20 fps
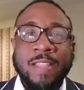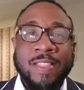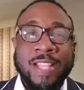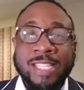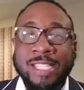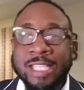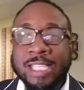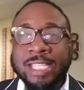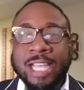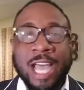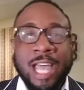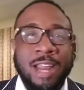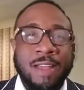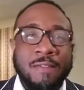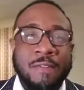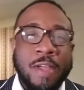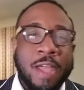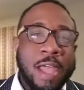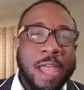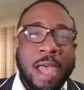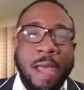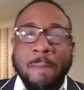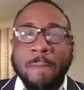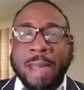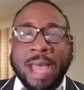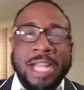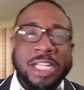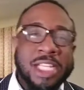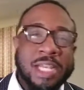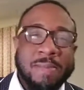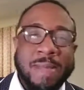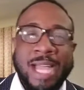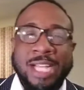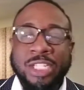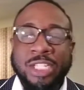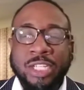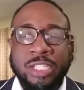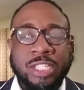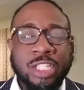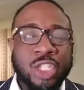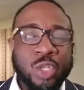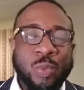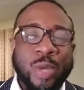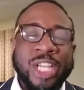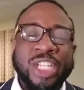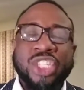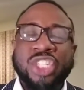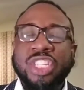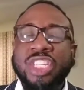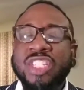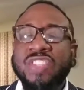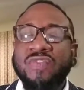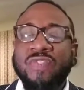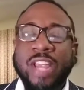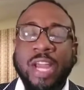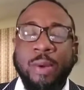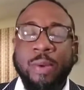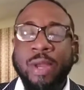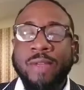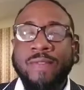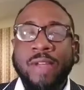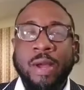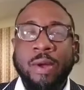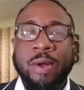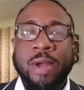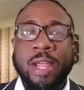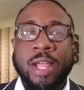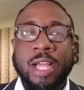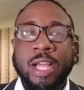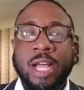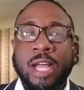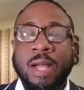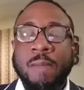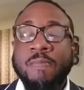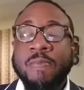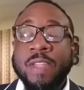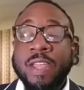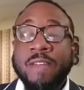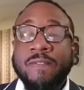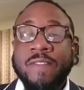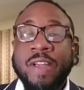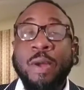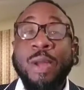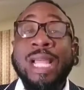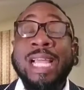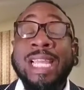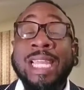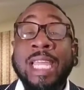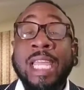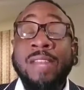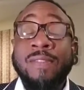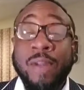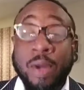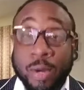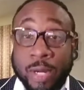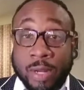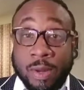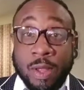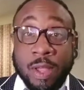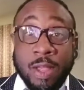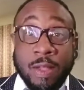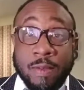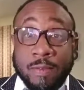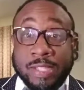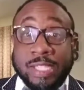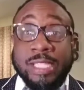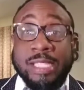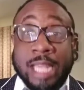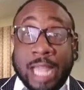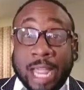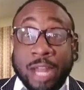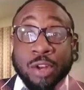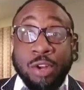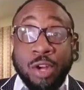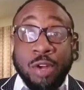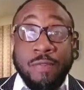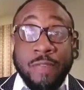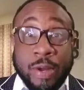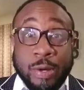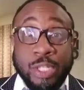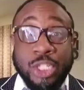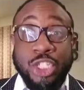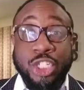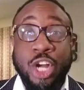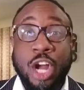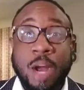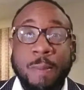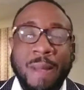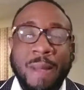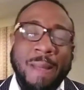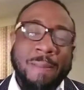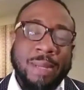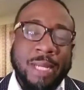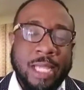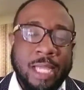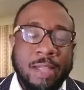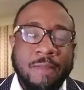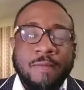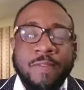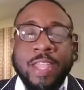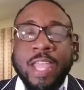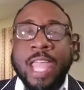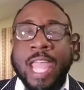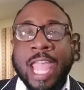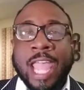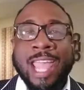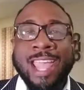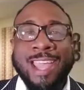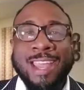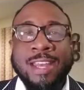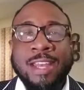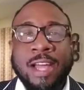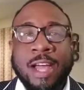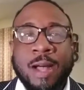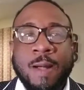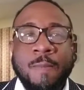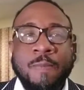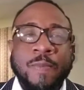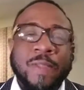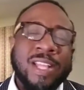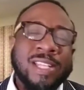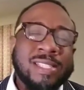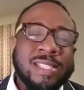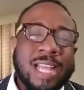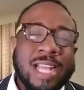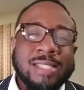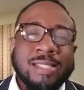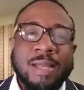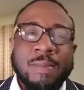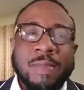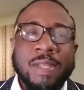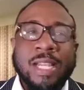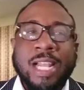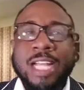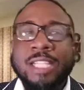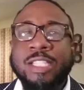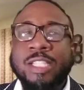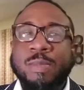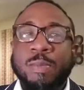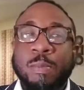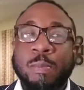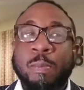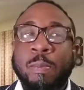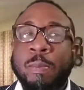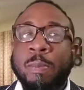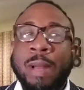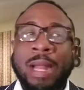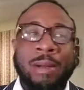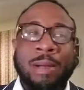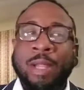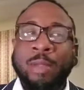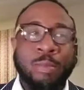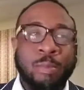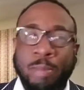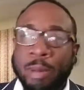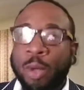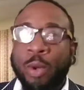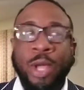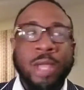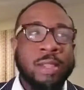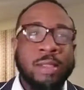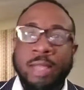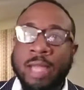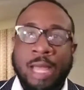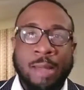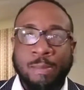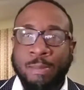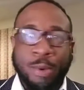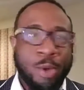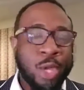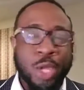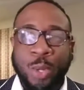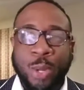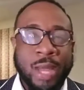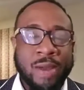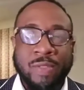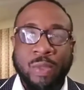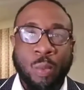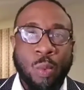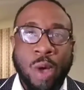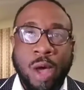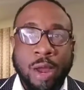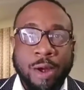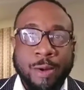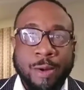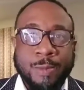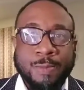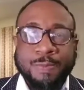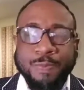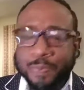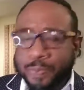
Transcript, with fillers: This is kind of a matchy-matchy situation. It's very, very clean, very standard, very sharp, I believe. And it's not something that's blowing you out of the water.